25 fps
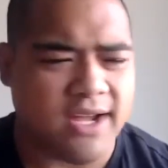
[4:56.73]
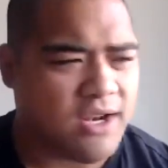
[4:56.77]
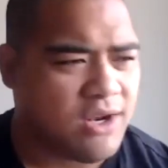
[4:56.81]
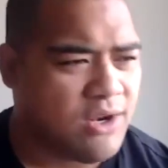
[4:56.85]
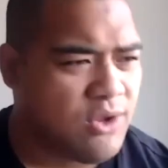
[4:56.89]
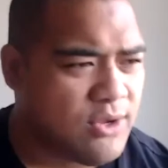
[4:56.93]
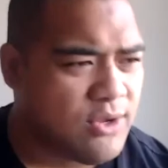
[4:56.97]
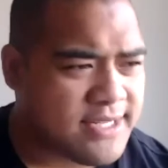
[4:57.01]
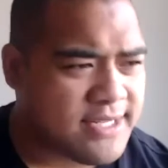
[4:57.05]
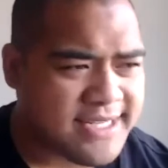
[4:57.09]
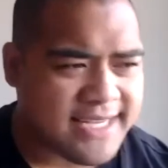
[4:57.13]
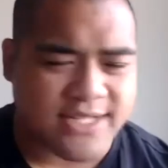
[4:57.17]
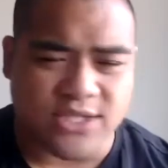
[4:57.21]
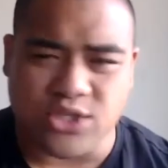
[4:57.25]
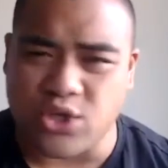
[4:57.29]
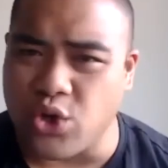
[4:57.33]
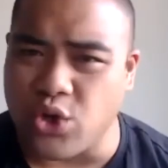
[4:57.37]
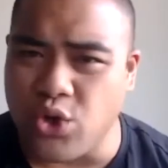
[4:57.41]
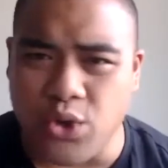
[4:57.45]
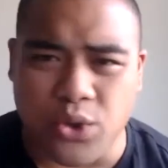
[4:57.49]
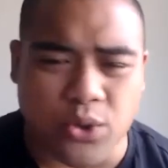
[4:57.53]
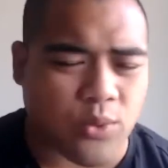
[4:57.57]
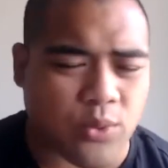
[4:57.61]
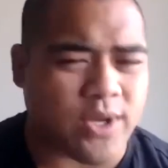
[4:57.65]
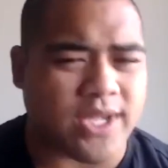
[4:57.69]
Losing
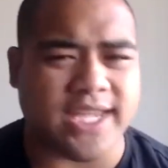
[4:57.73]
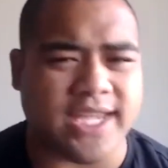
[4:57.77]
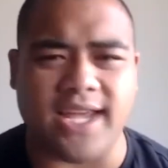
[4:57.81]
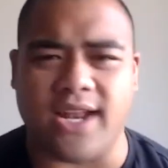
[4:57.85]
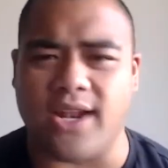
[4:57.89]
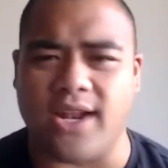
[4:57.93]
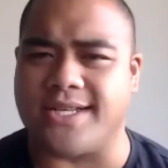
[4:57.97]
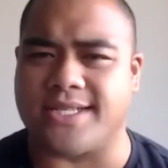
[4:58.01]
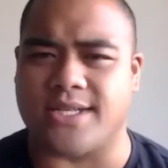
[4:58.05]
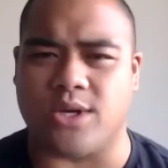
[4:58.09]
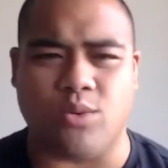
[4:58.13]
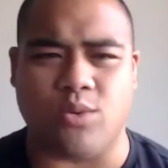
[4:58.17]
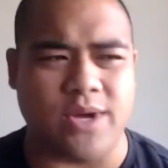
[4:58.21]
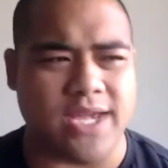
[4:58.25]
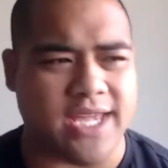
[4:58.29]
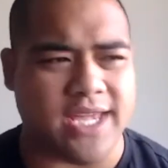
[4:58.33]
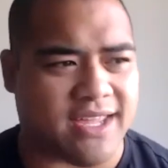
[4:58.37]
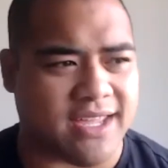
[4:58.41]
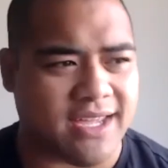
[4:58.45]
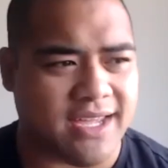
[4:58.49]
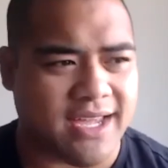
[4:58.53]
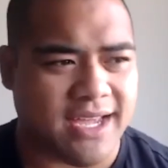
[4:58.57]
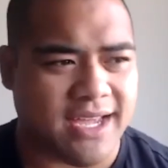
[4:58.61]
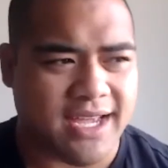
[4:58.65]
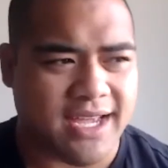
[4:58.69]
2-3 kilos a week,
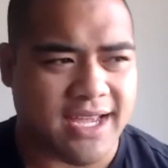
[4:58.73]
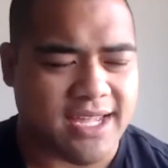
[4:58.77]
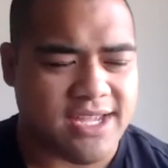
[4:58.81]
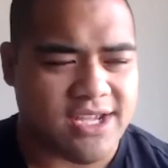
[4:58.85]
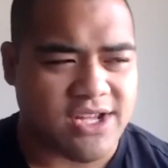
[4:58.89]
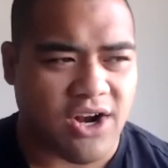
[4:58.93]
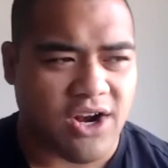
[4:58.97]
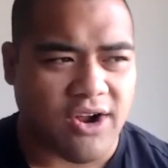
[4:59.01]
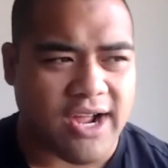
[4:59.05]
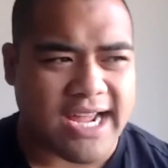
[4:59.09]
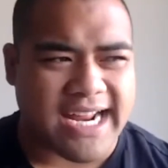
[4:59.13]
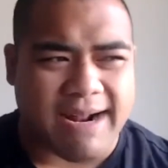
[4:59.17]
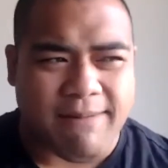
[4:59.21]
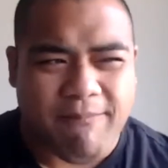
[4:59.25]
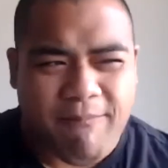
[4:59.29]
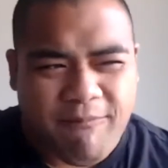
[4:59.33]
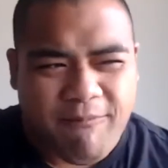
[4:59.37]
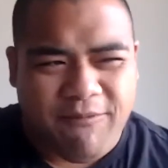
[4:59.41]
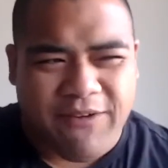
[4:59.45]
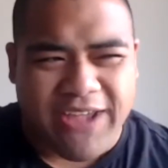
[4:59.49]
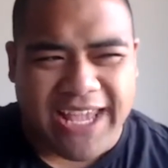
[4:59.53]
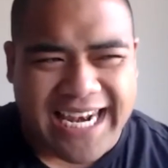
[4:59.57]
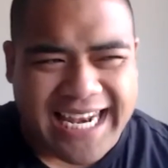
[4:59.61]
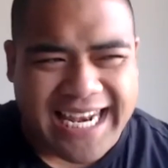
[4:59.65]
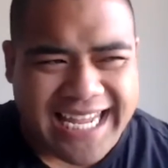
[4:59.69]
you know, and I'm
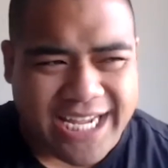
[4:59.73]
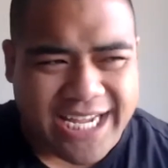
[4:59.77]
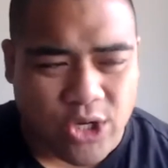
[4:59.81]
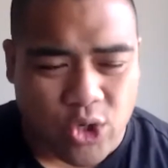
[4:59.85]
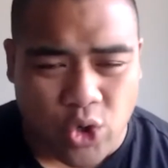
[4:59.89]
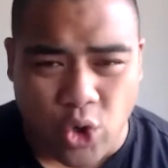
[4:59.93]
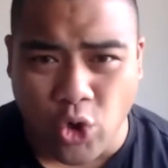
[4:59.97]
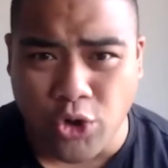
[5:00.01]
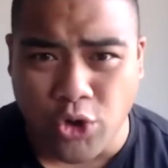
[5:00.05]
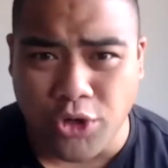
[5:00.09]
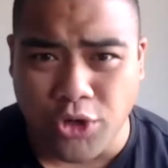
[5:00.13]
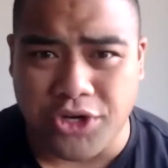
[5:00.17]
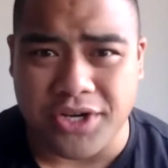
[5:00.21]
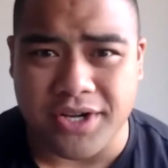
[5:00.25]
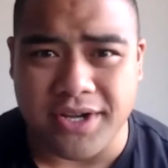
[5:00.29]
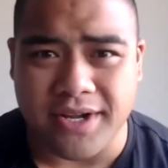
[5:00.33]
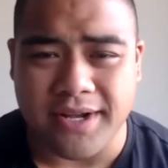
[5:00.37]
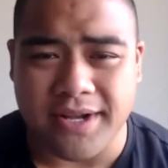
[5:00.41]
feeling good.